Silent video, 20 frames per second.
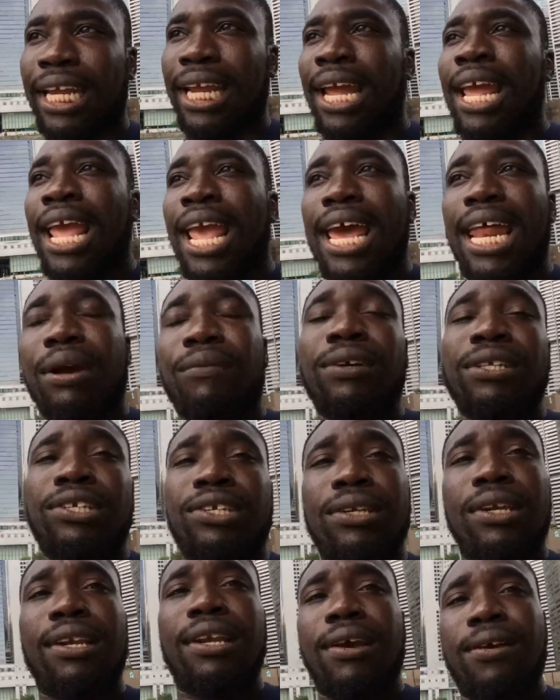And I want
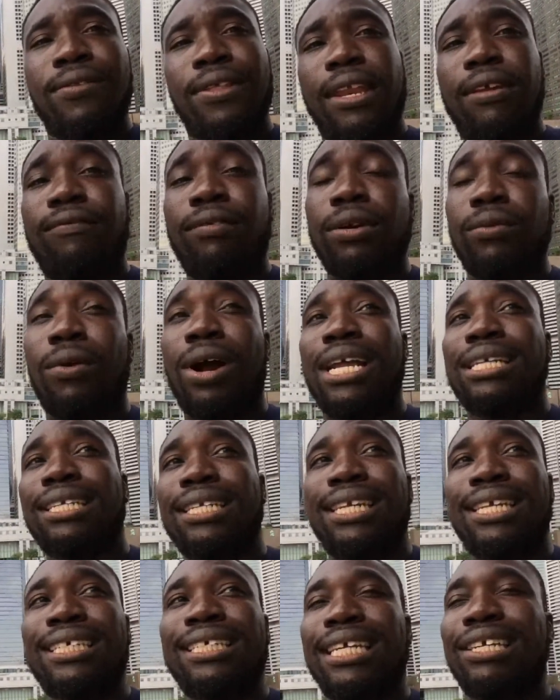you to know that if you're
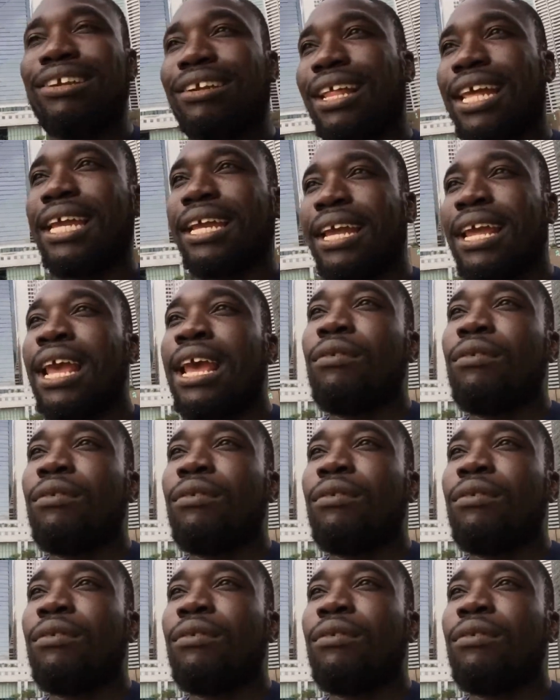watching this and you're like,